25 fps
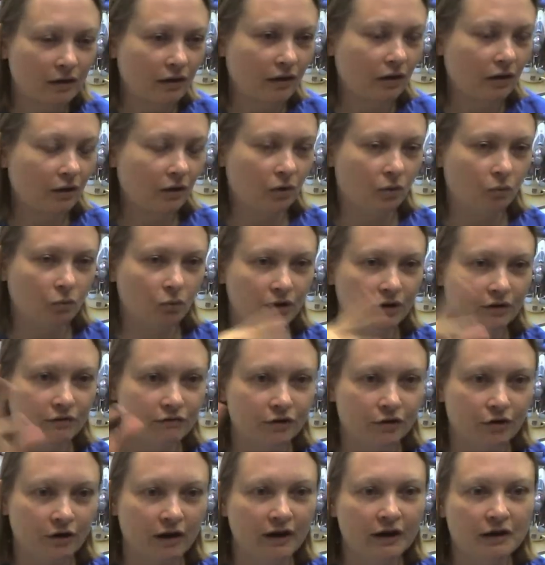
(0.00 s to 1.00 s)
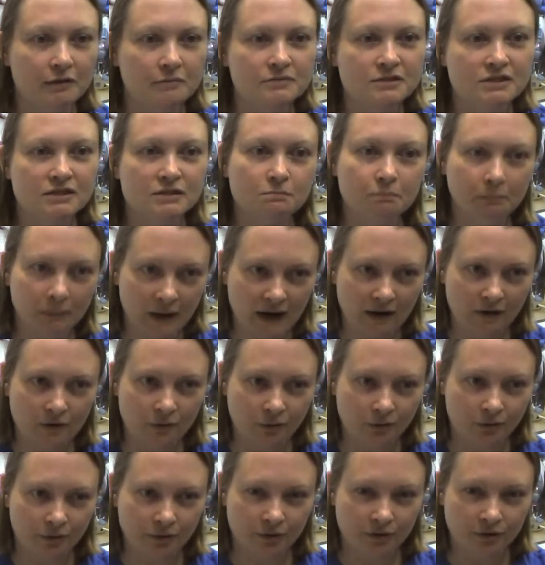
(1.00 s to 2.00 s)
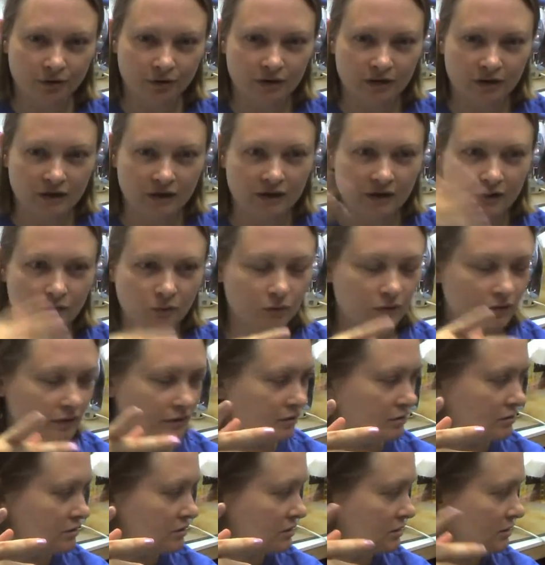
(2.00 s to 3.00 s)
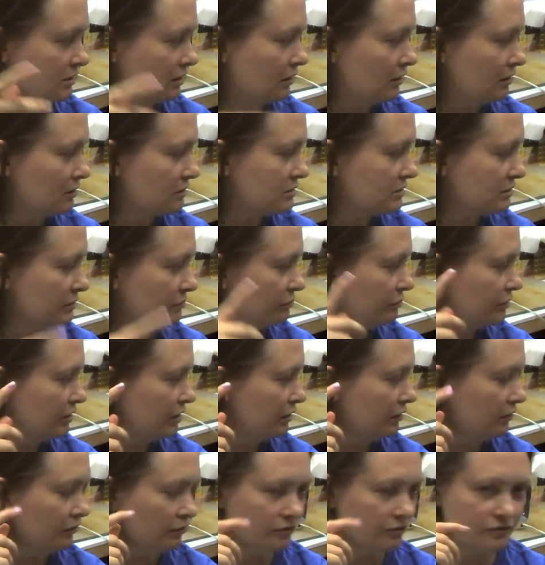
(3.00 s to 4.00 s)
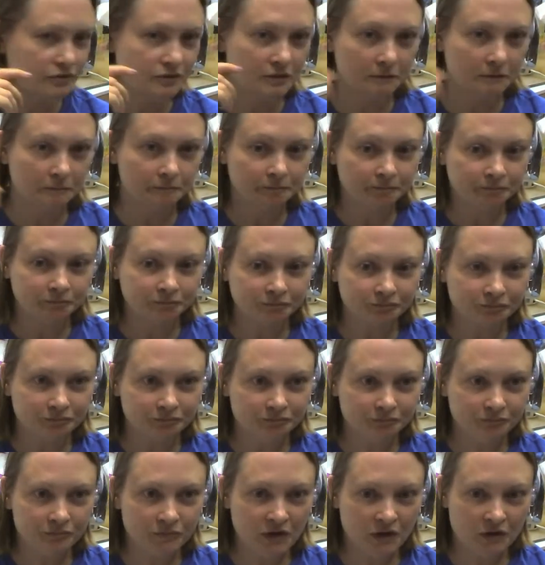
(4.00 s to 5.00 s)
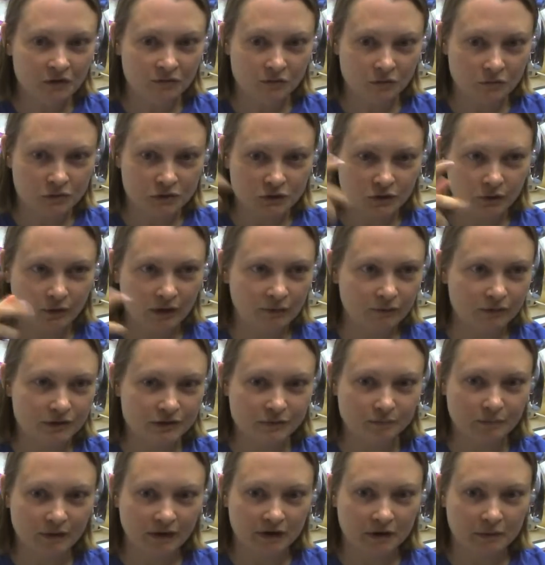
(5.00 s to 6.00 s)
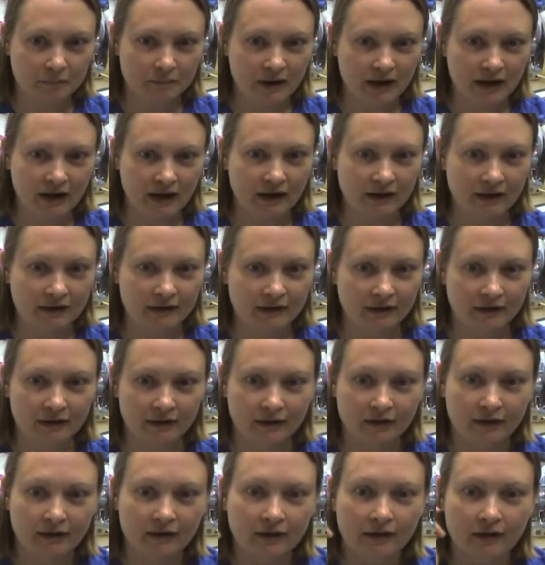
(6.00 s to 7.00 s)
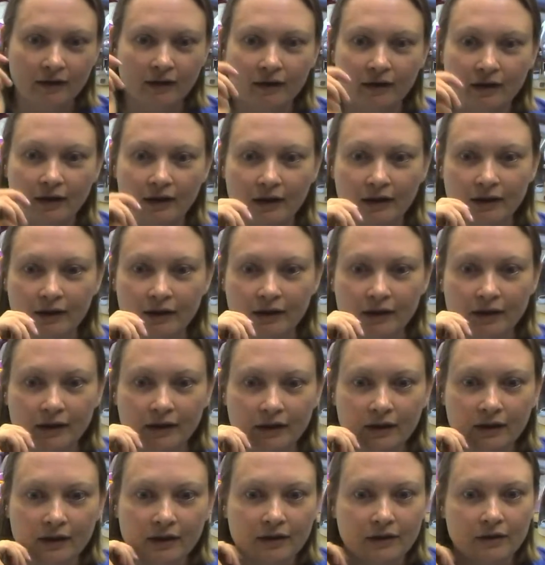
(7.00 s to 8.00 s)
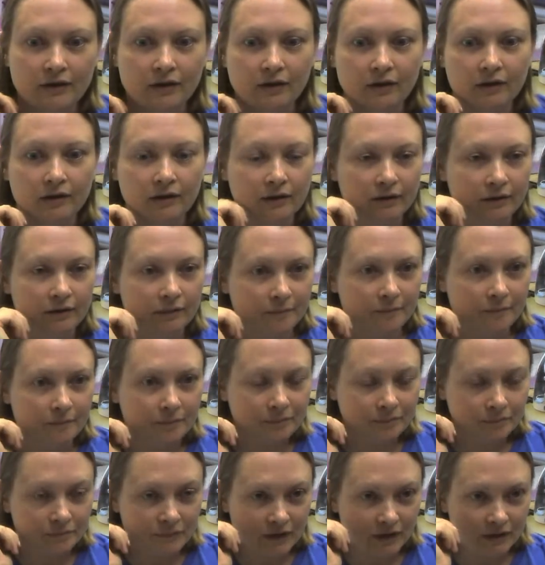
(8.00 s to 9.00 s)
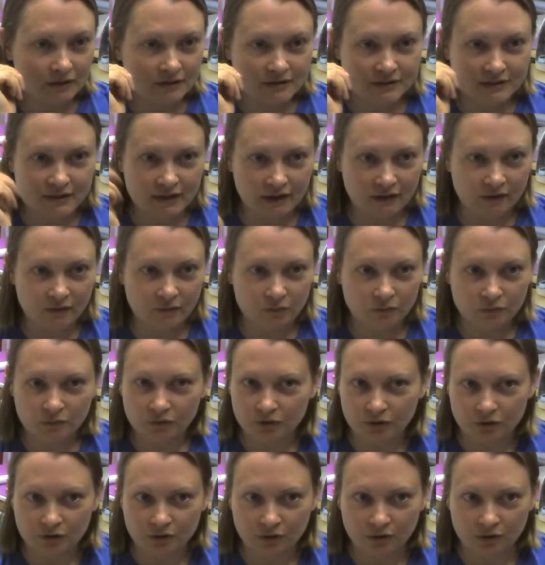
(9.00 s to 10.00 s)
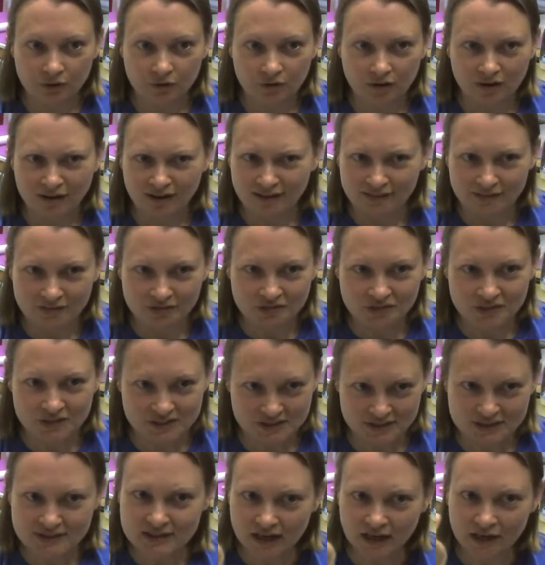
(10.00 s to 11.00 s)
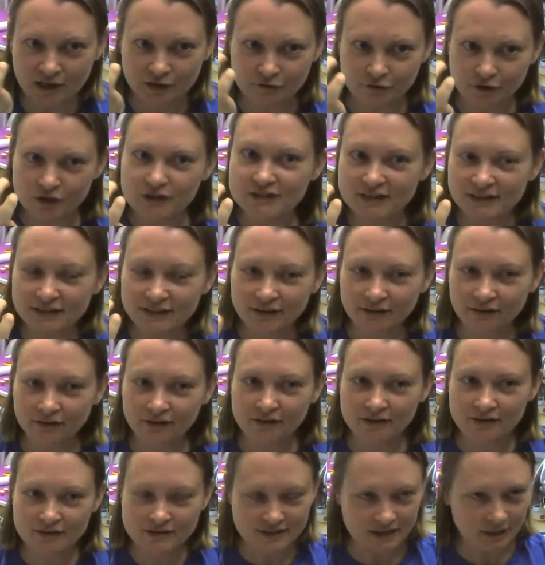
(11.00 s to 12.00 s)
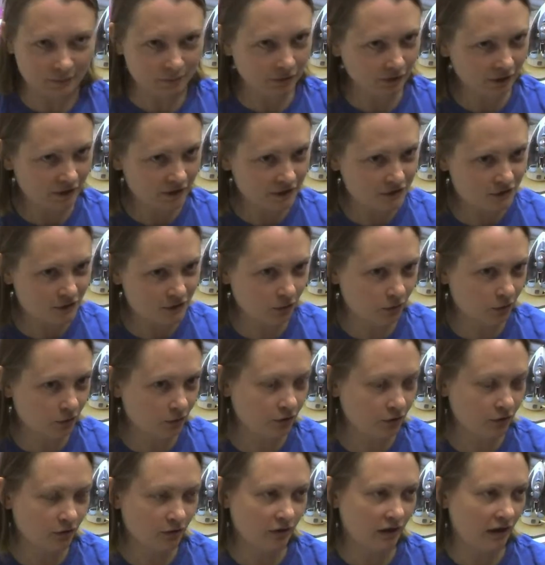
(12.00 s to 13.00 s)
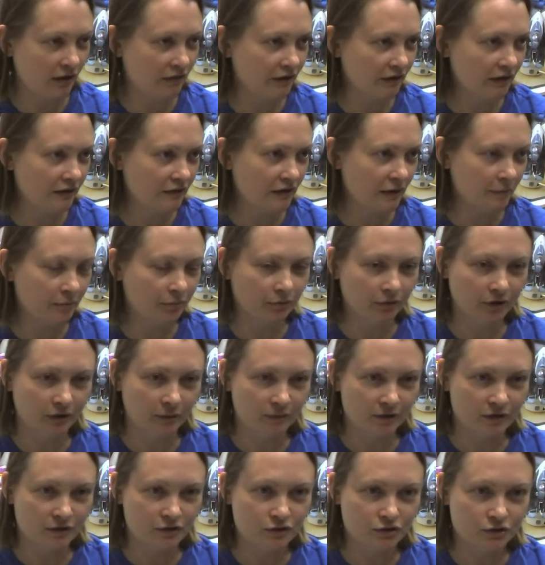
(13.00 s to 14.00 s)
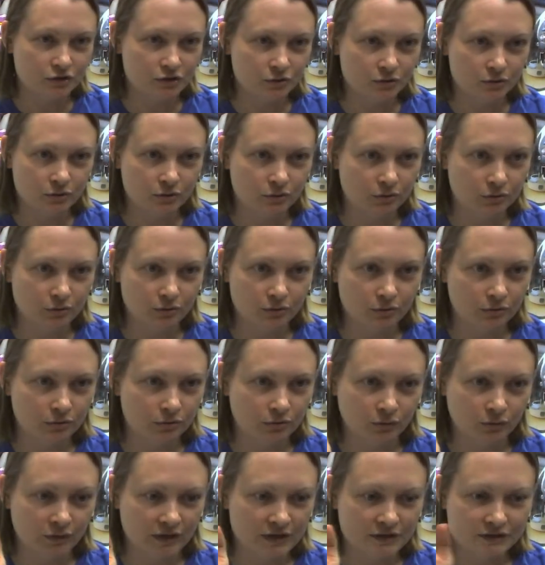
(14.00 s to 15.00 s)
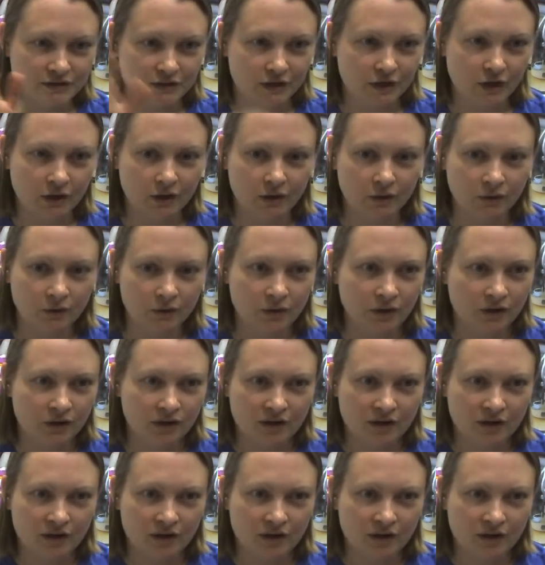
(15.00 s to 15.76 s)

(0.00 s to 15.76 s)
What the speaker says: Oh, one of your items is back ordered, and it was some needles. So I responded back and said, this is kind of ridiculous. I placed the order, I think at that point it had been 2 weeks ago.